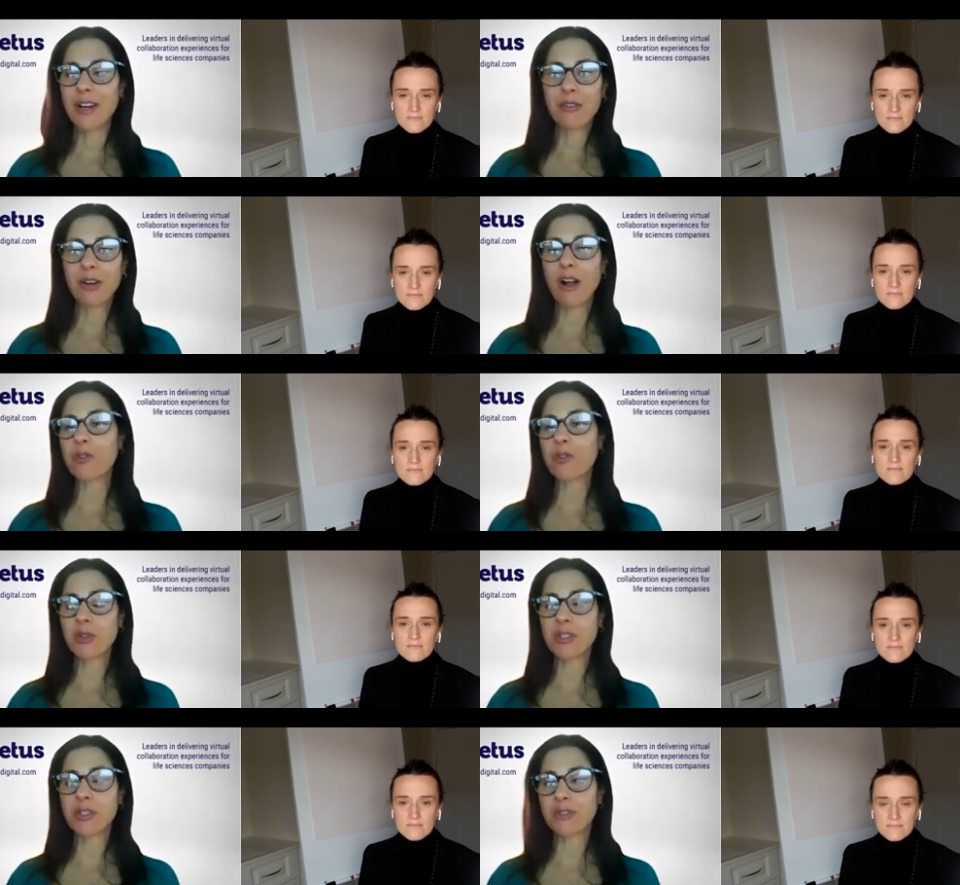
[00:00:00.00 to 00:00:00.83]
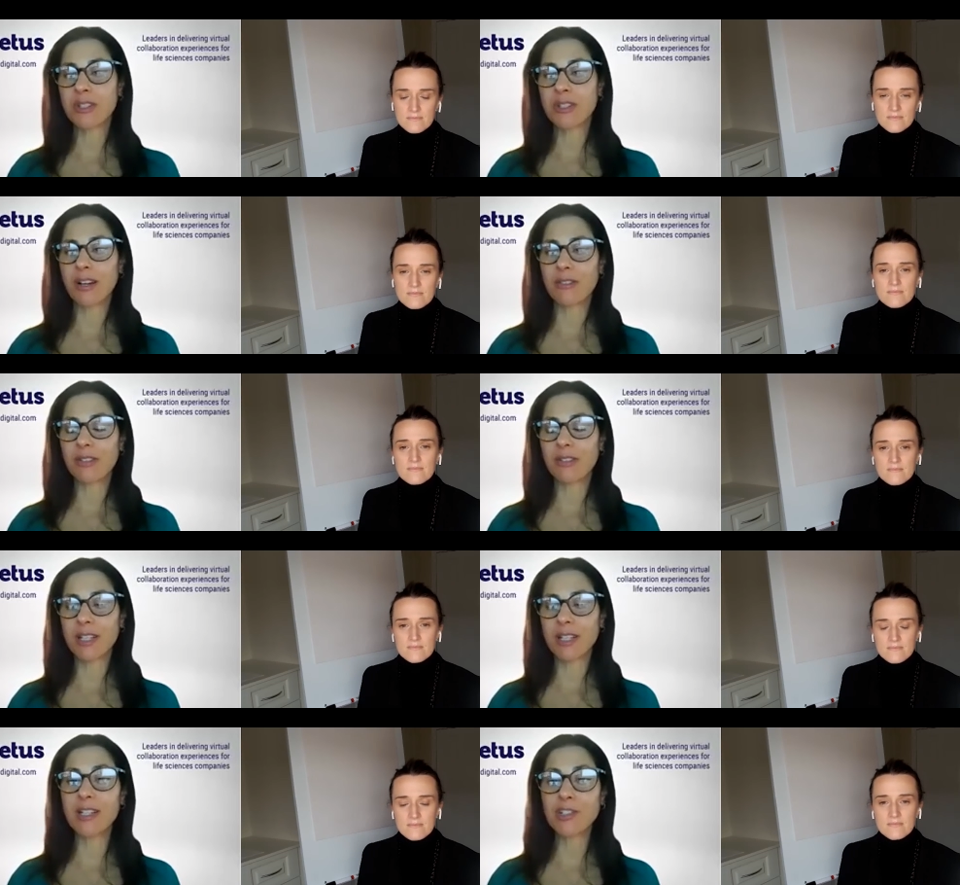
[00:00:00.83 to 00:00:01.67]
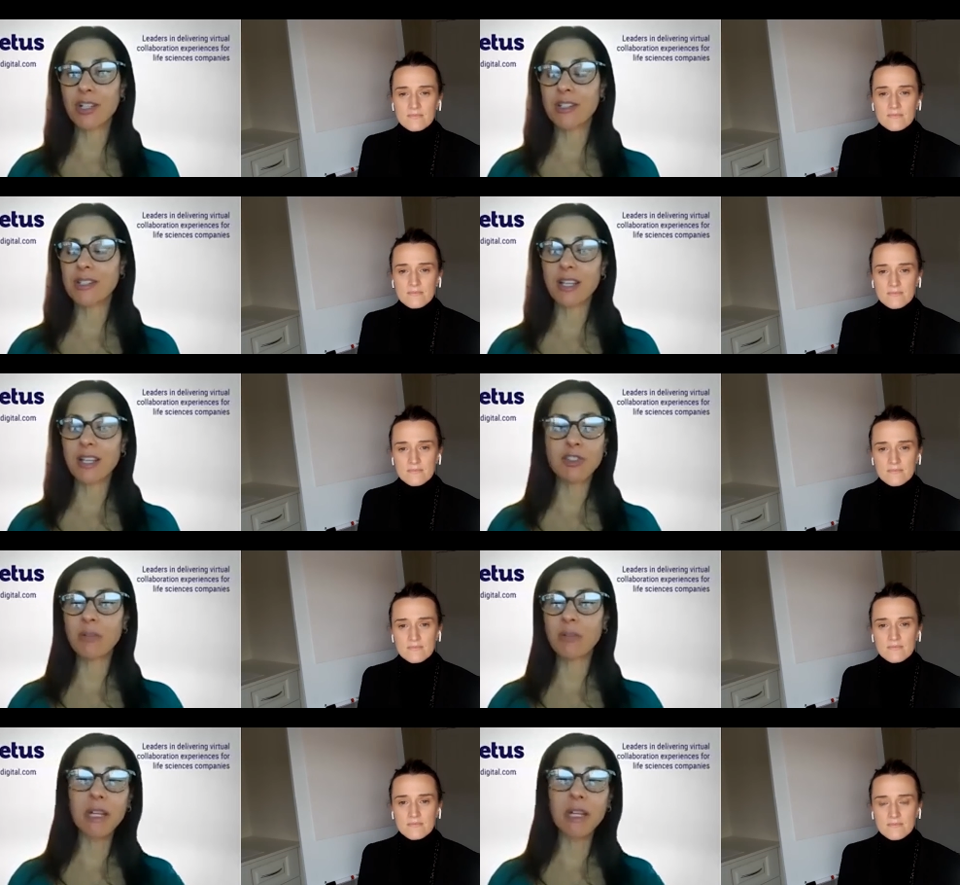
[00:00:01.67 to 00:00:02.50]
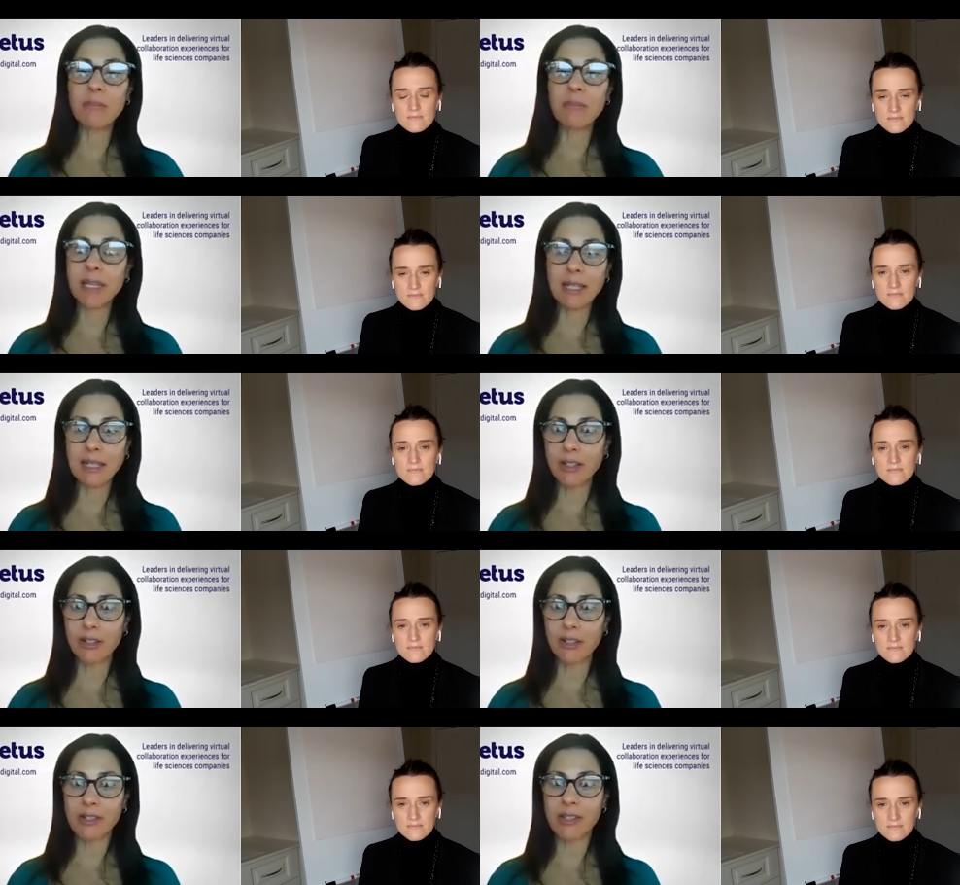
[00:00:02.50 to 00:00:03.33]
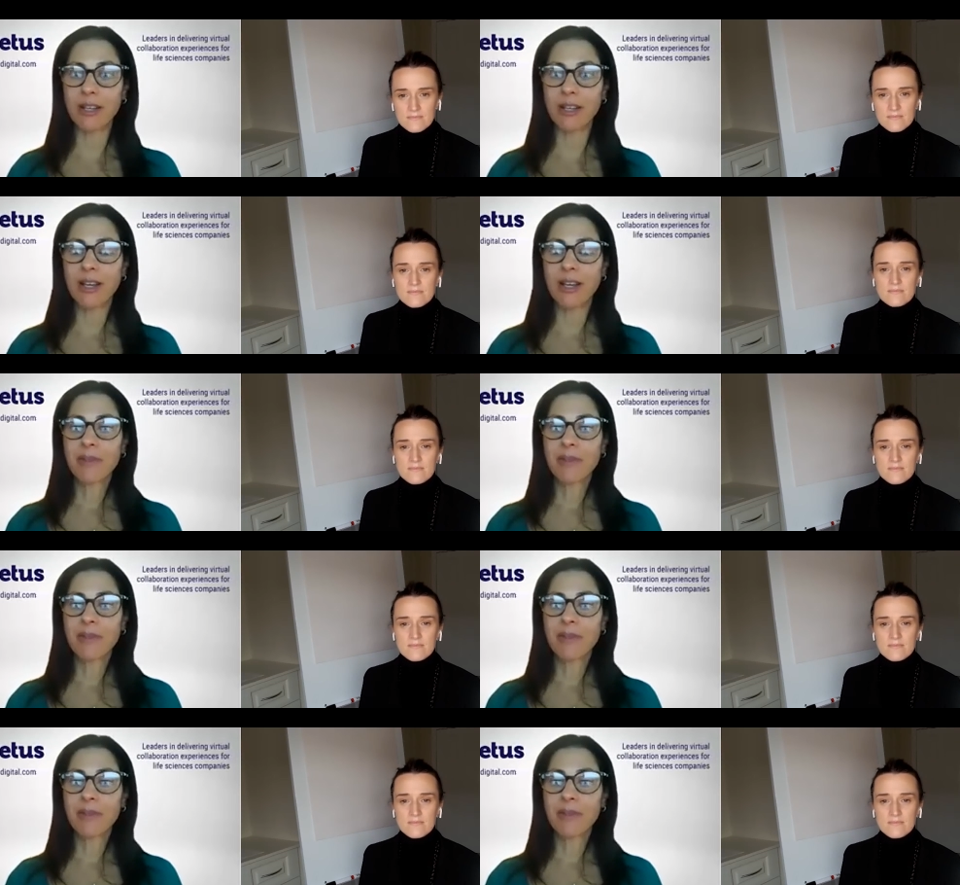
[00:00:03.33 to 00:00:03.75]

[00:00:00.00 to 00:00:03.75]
Speaker 1: for other sorts of uh, conditions, they took many, many years.